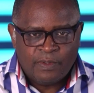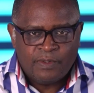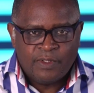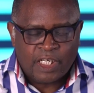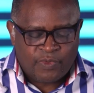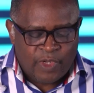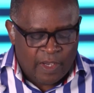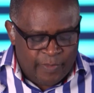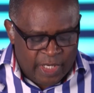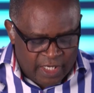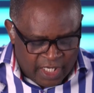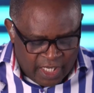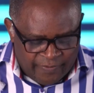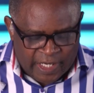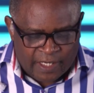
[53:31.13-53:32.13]
that we have been
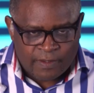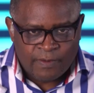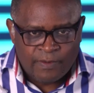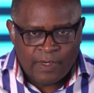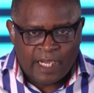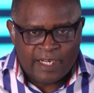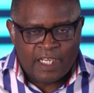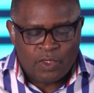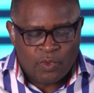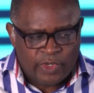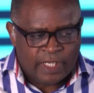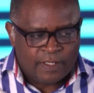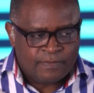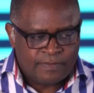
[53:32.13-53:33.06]
given. Hallelujah.